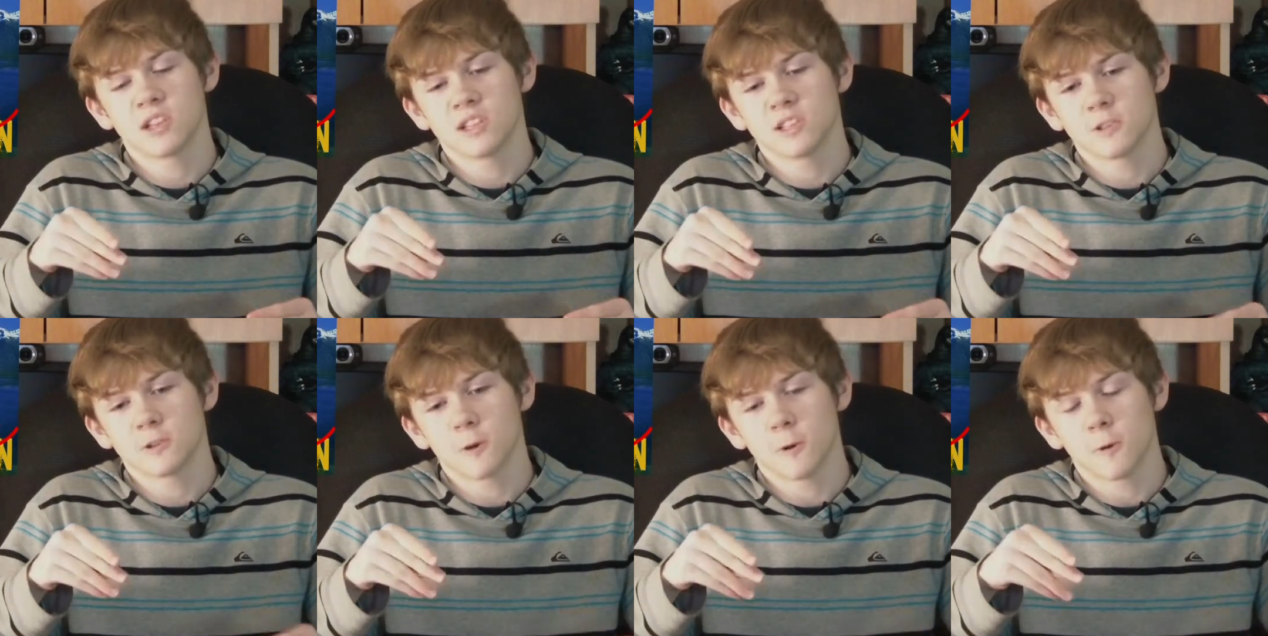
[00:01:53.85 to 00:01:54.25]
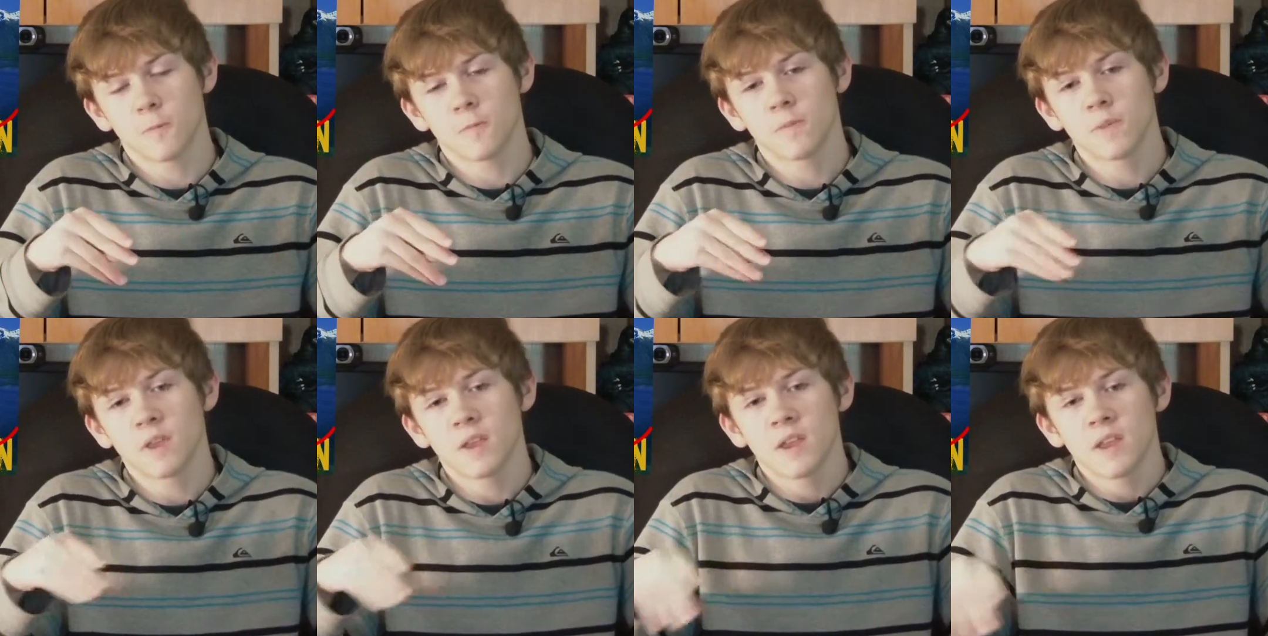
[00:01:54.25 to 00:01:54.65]
And
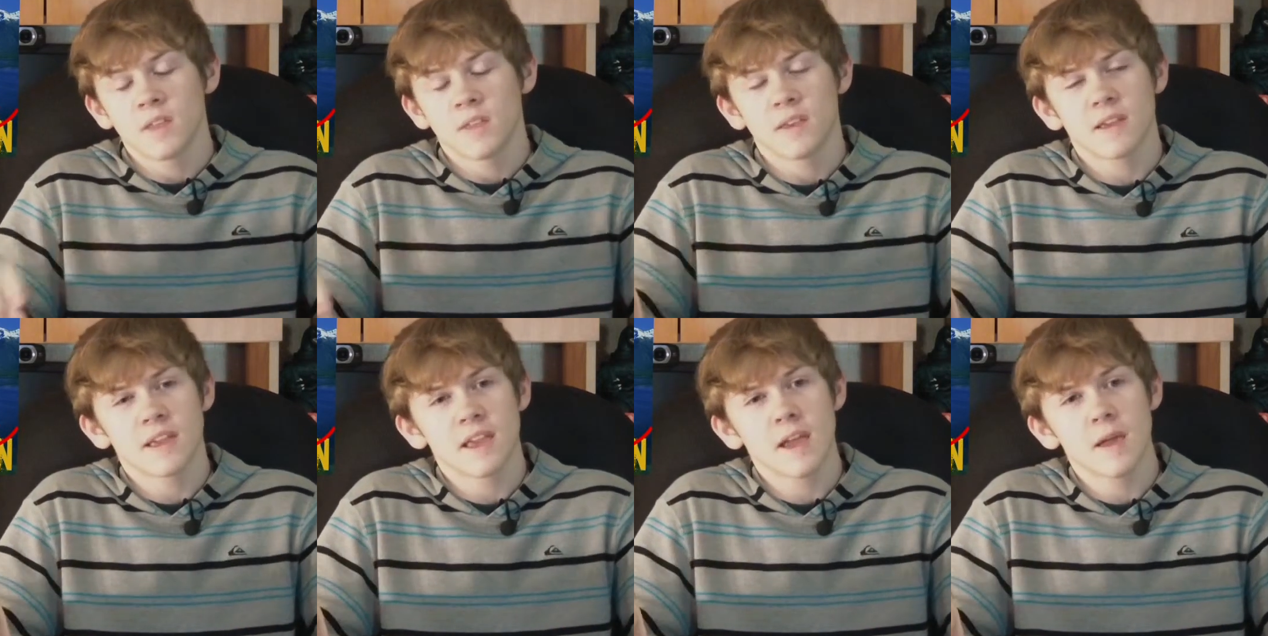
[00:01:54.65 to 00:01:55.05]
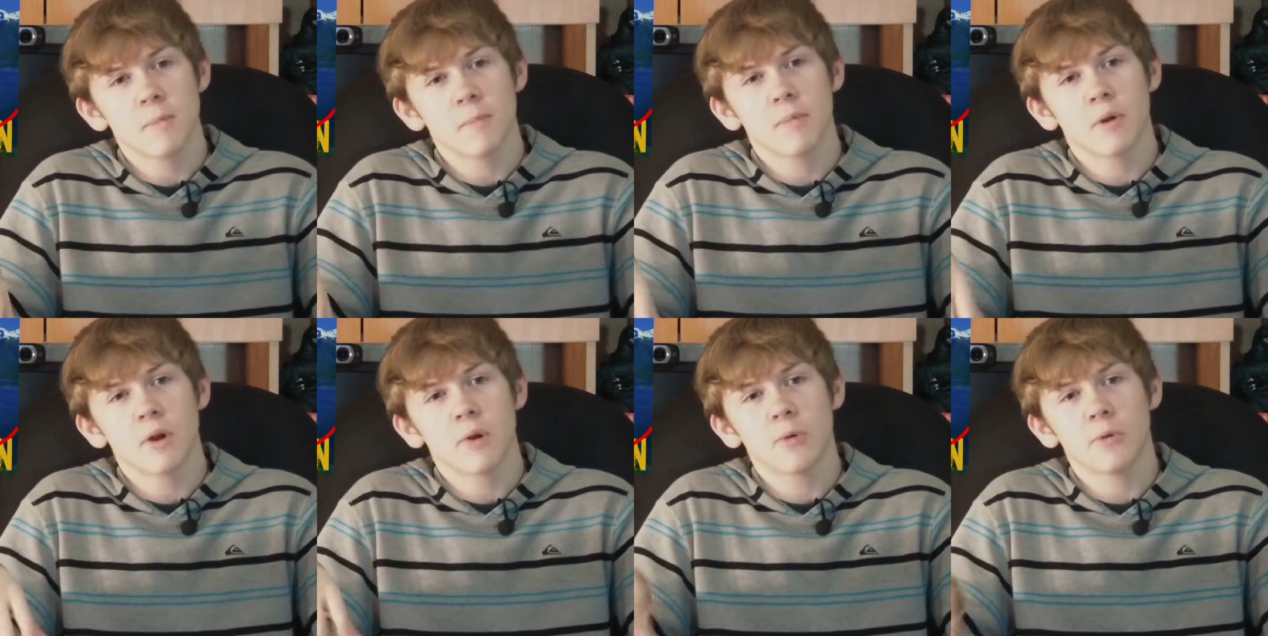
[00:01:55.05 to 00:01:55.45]
so, they
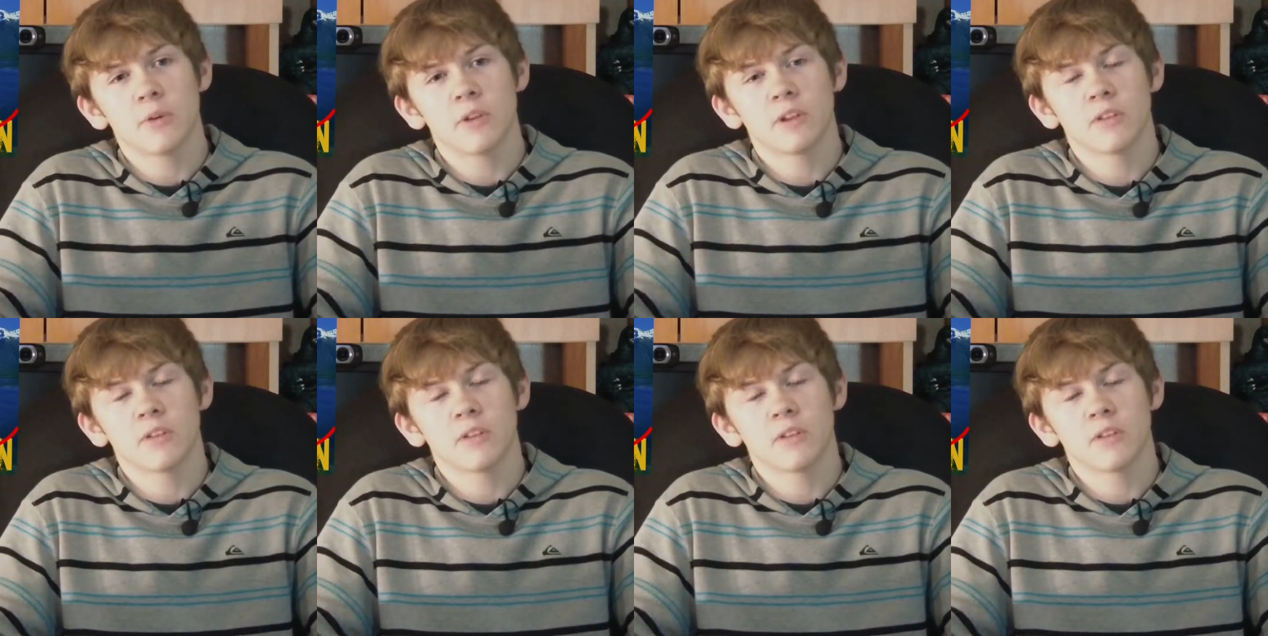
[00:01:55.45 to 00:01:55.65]
camp out